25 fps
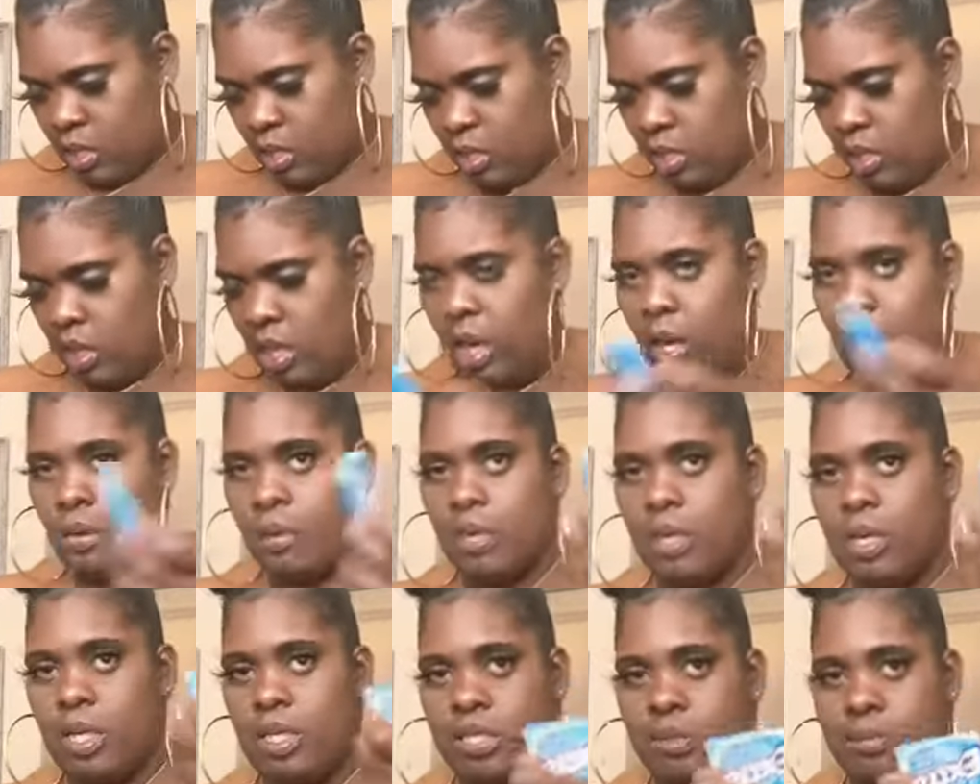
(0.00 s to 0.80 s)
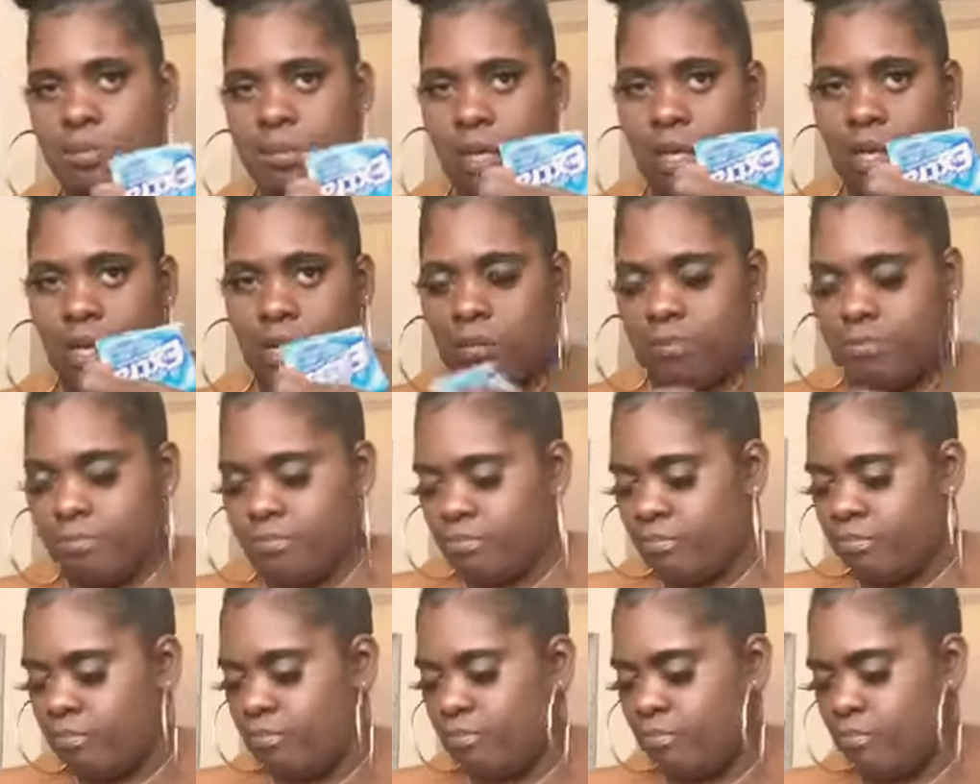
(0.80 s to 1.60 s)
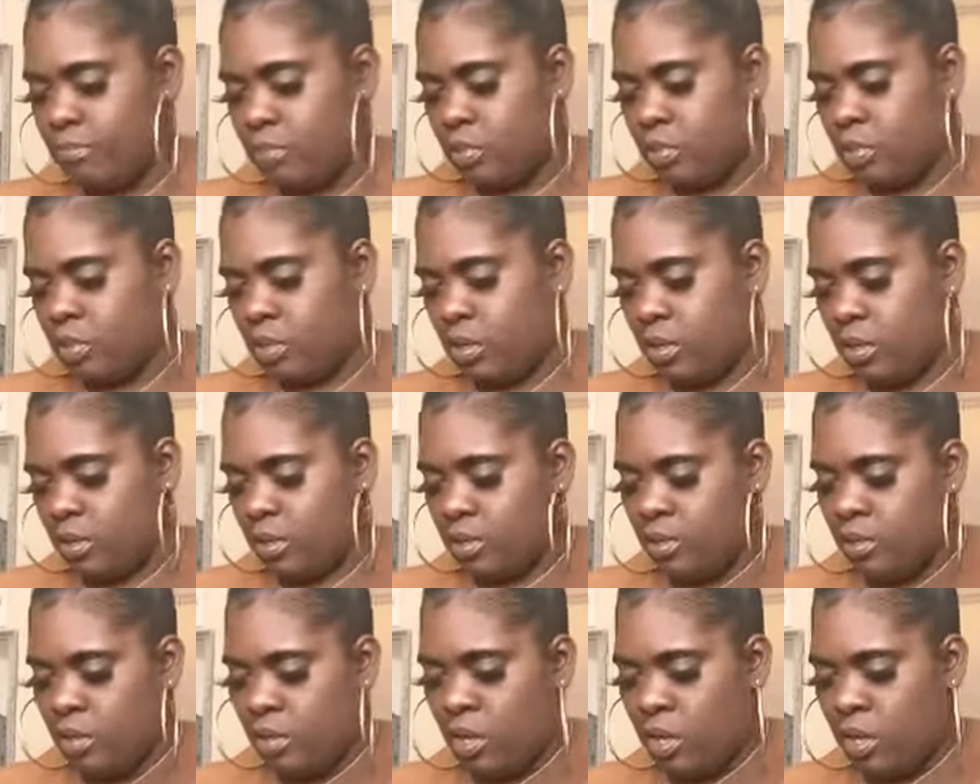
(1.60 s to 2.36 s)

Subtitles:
some gum. So